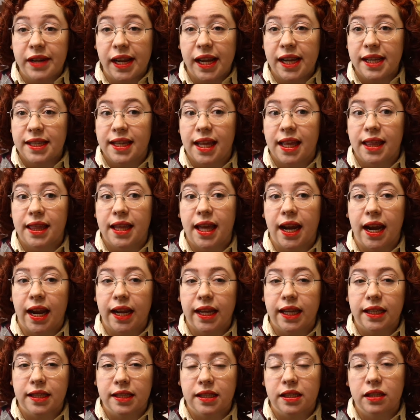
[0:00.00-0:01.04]
days, and then I
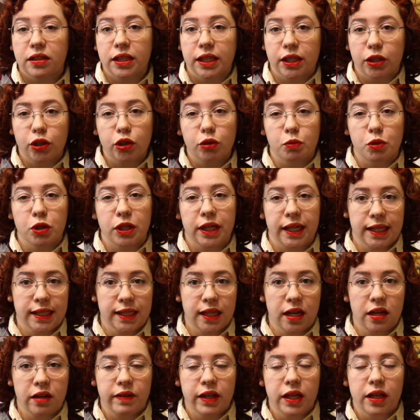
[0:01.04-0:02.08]
can still get 2 more days
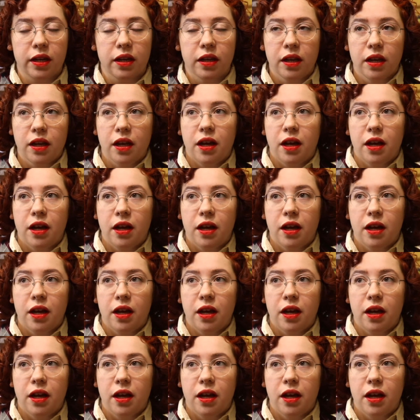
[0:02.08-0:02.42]
out of it.